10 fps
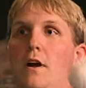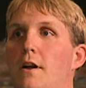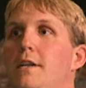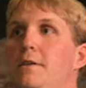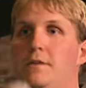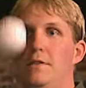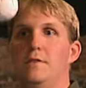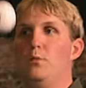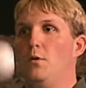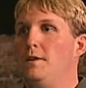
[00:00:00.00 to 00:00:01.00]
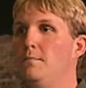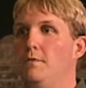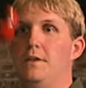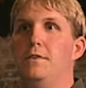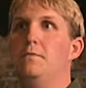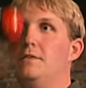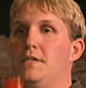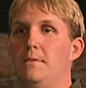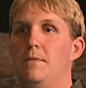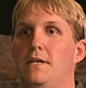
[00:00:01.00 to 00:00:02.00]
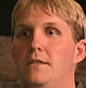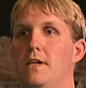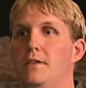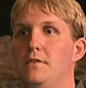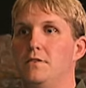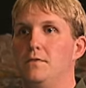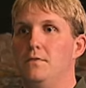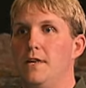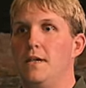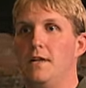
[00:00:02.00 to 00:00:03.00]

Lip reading: argues to the point where you don't see my side of the story.